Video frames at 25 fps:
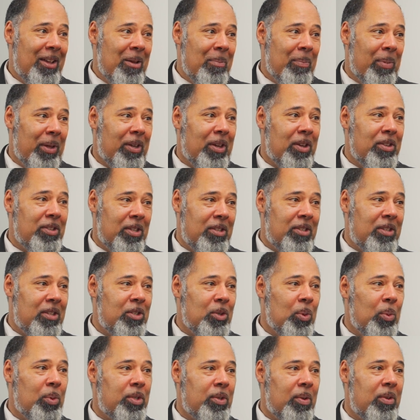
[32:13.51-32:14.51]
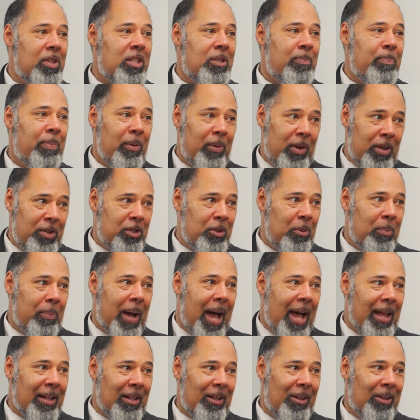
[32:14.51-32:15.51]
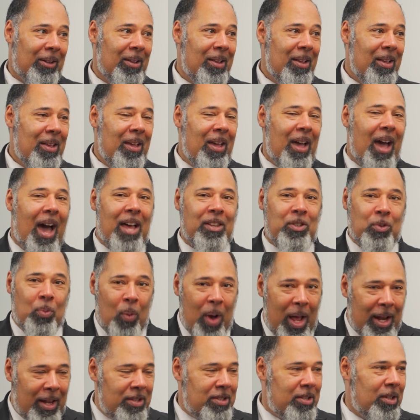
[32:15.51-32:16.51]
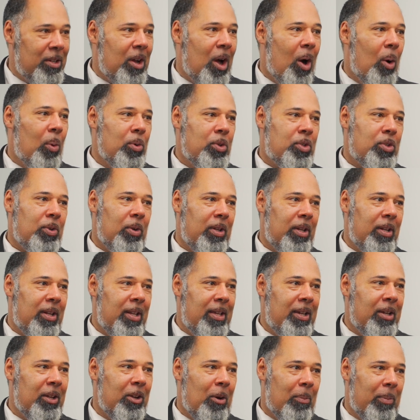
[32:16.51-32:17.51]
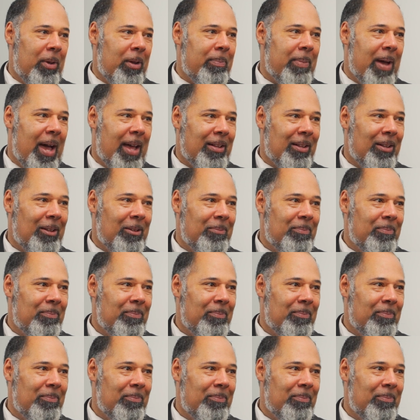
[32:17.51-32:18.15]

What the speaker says: because this is also a spiritual battle as well as a cultural and economic battle.